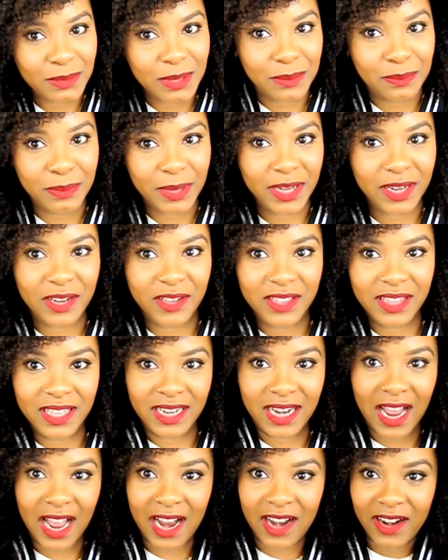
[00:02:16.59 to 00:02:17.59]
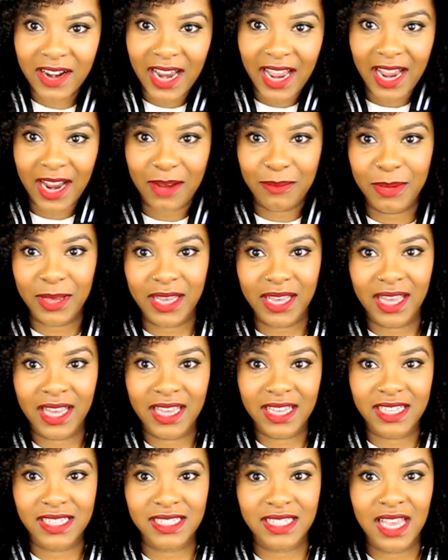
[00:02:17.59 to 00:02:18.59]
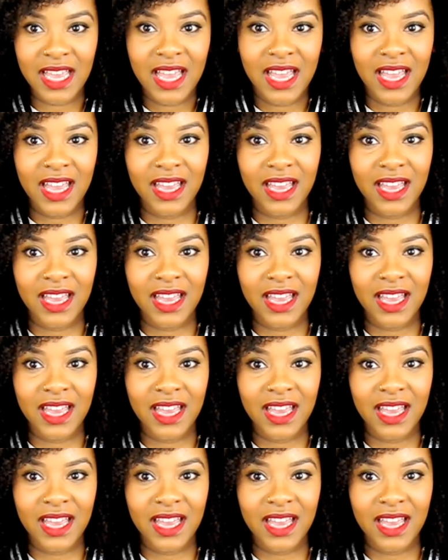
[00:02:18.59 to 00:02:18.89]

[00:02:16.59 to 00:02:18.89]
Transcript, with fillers: to be bigger than our hair because